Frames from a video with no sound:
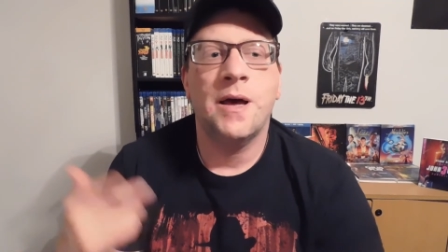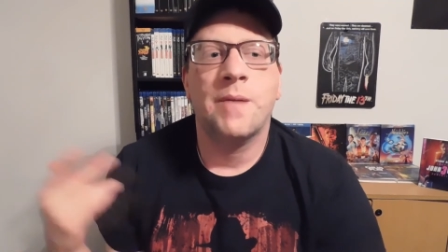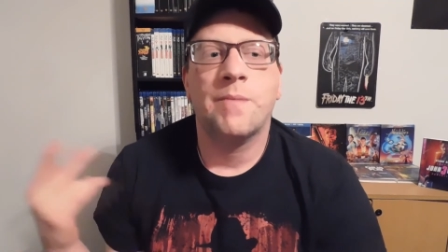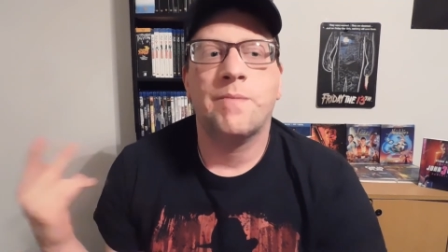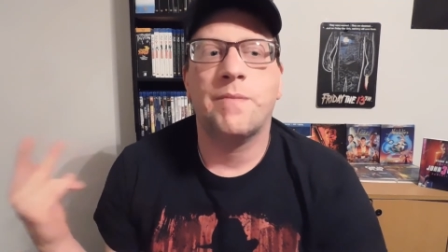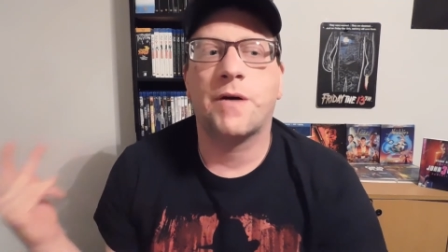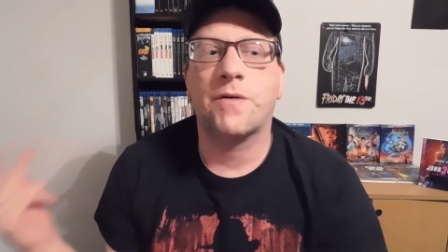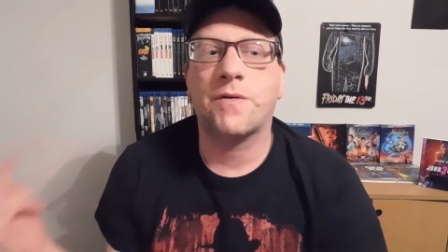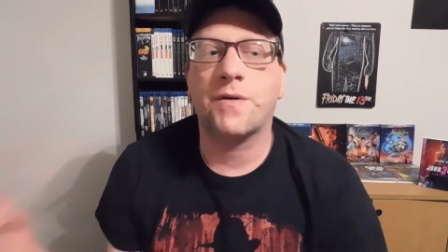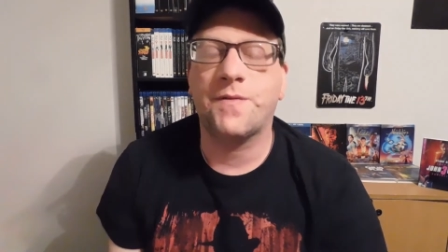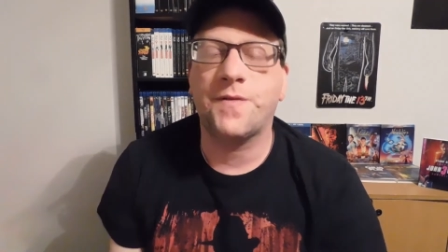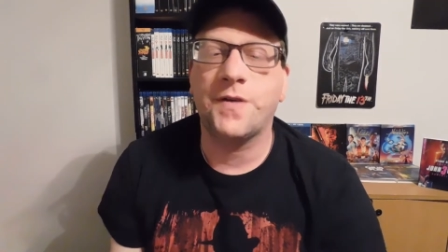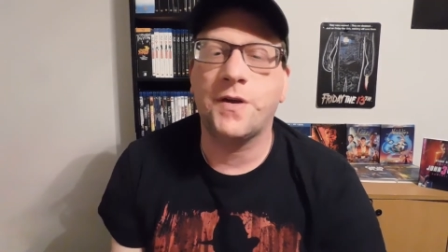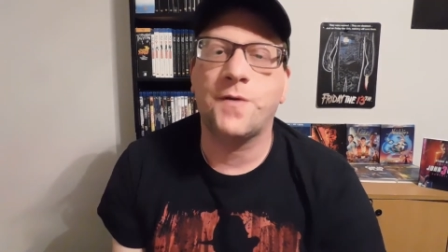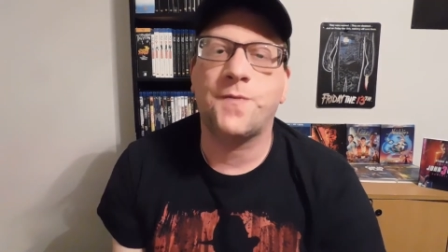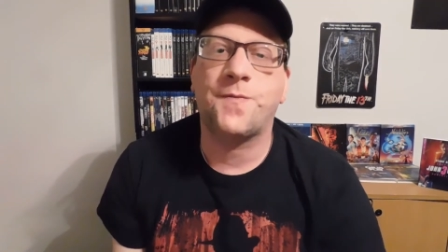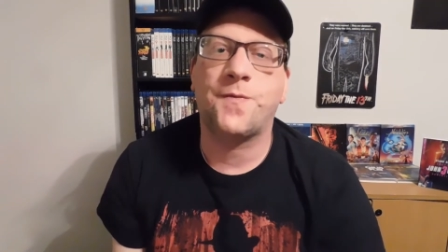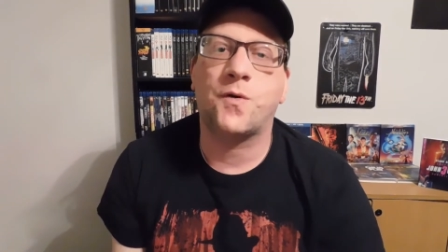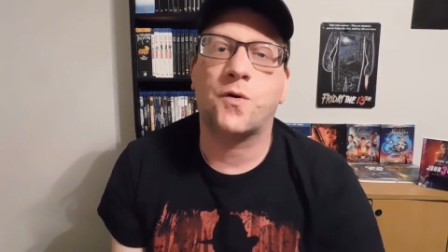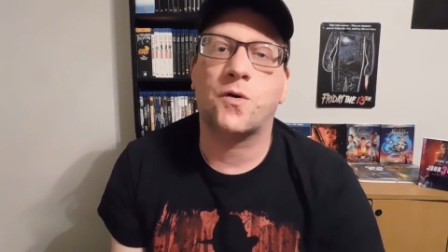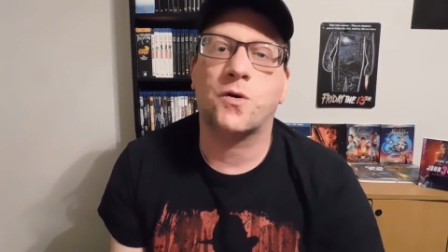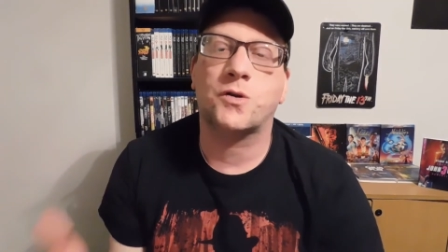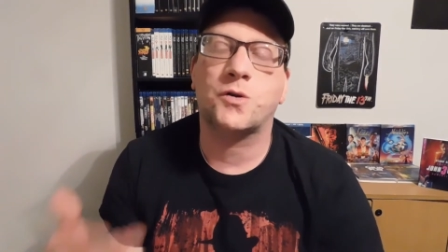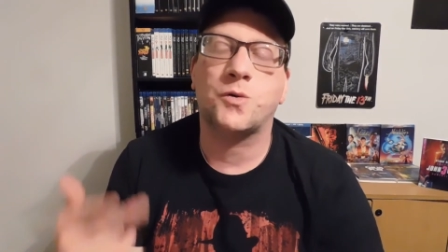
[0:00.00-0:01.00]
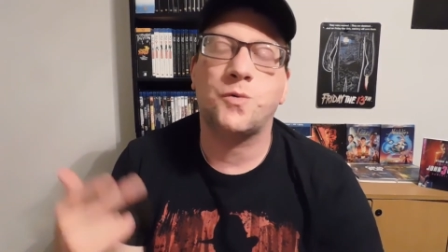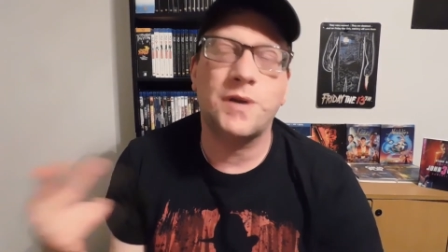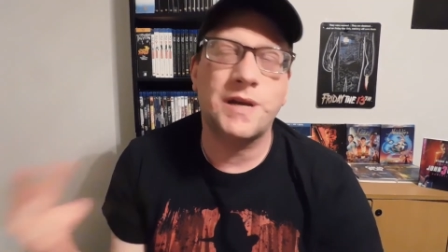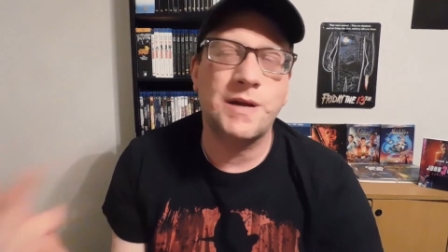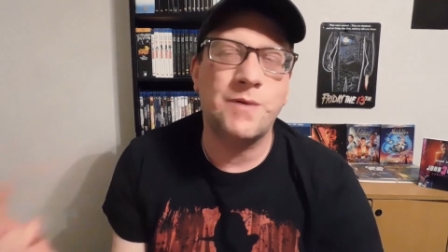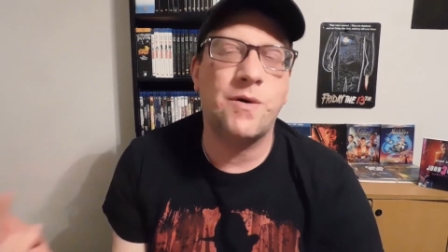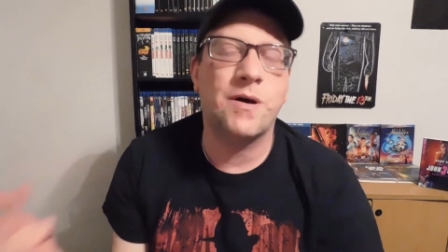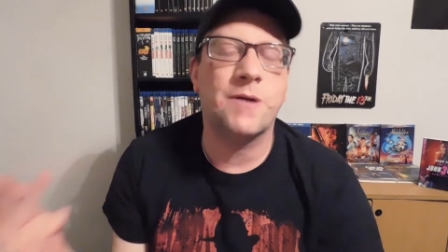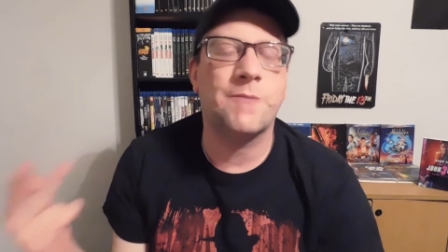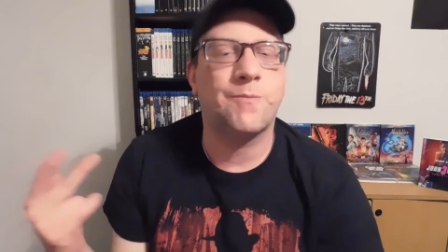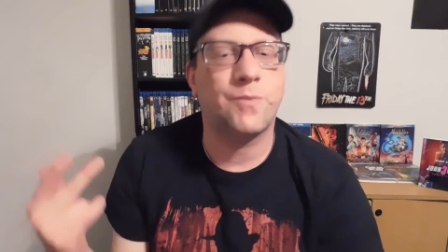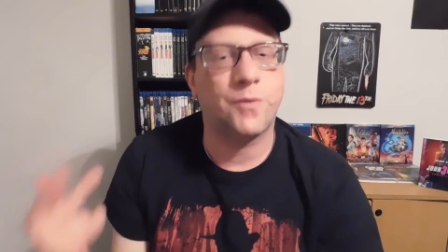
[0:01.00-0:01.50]
My review for
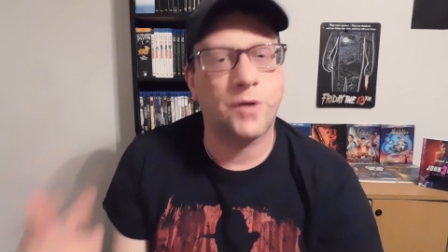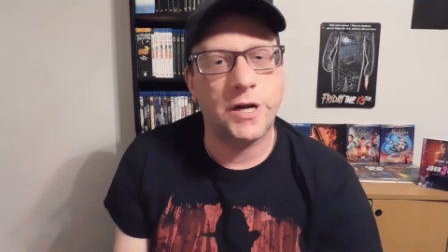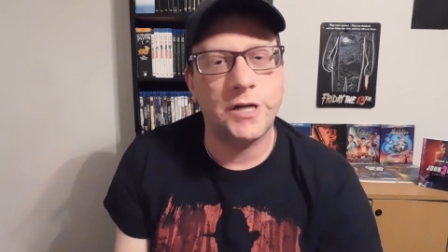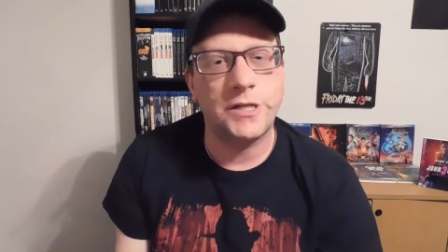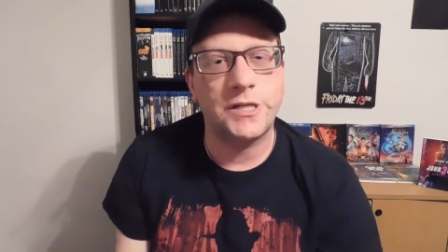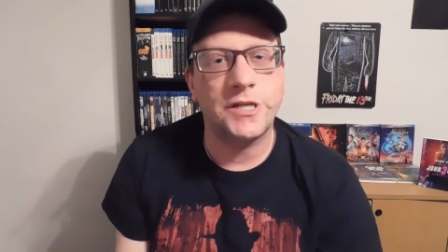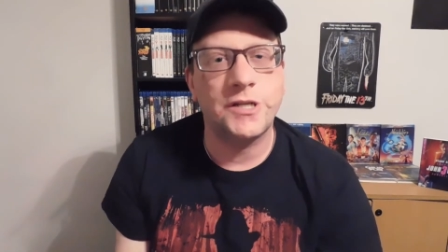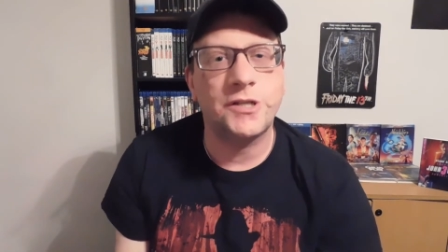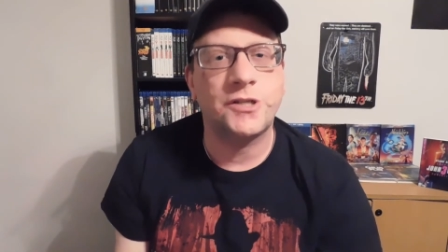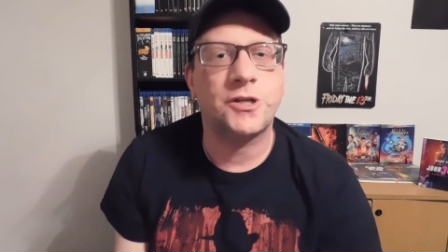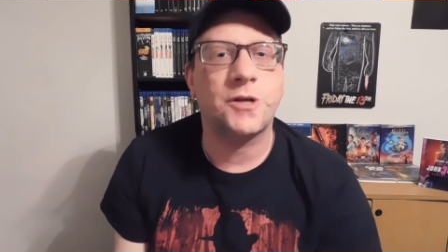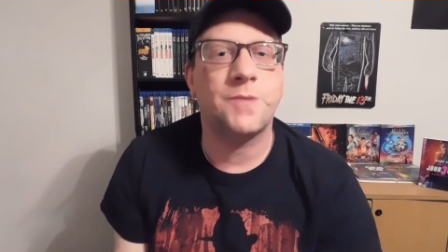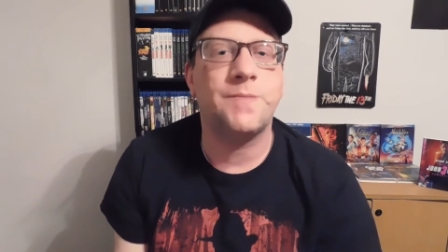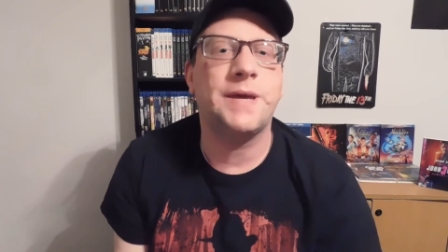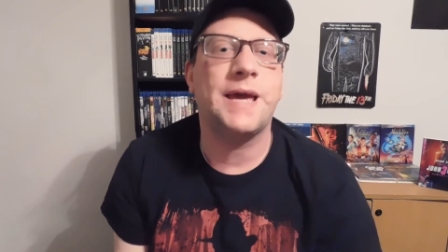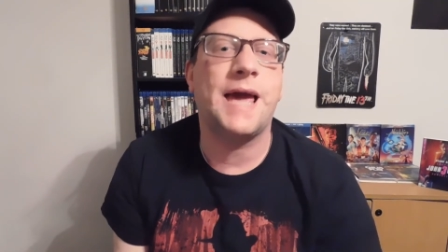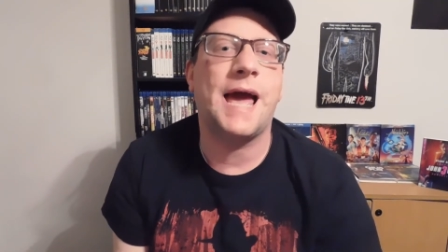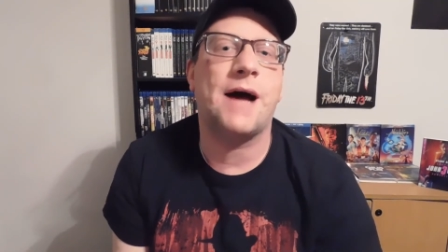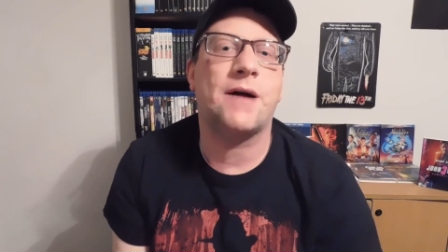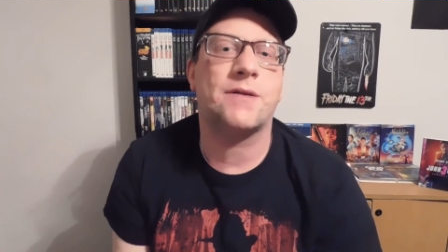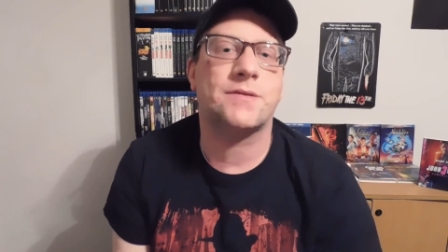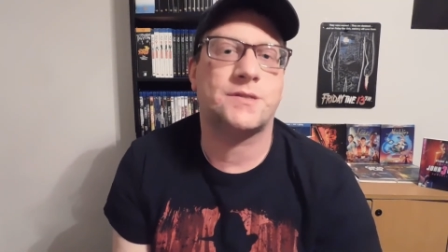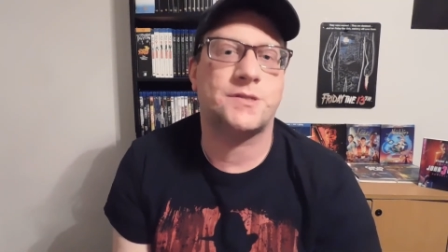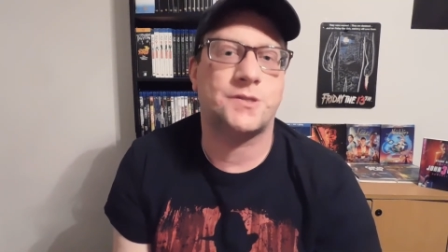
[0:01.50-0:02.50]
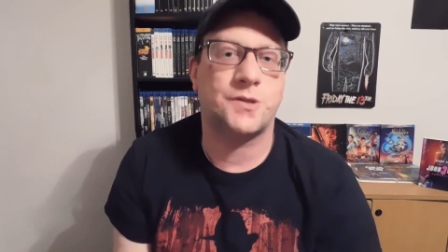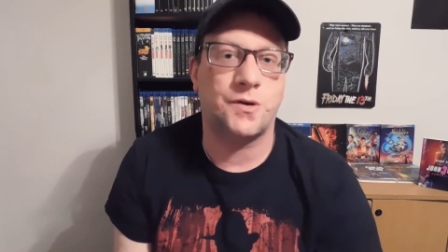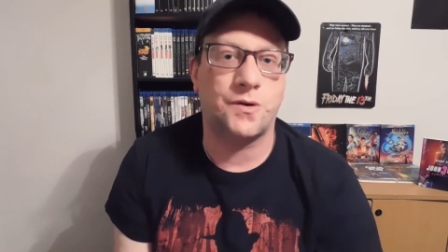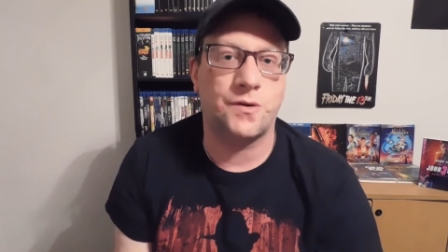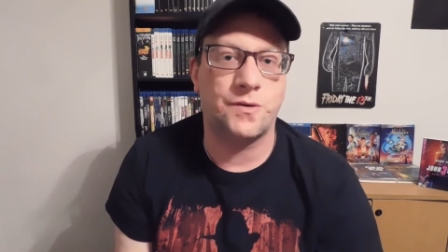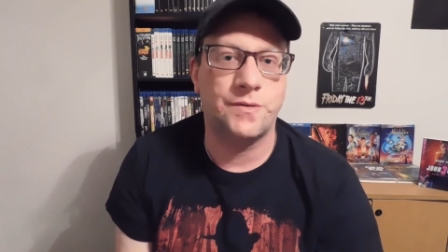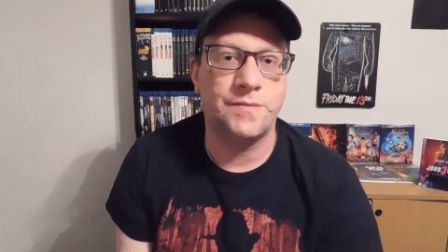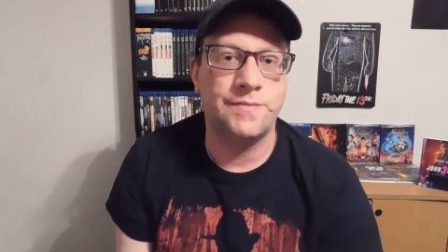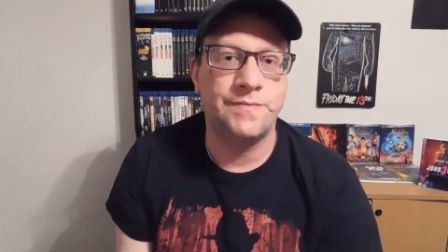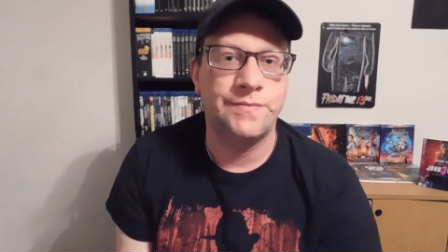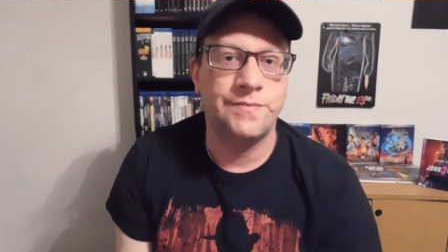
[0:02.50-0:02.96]
21 Bridges should be out soon.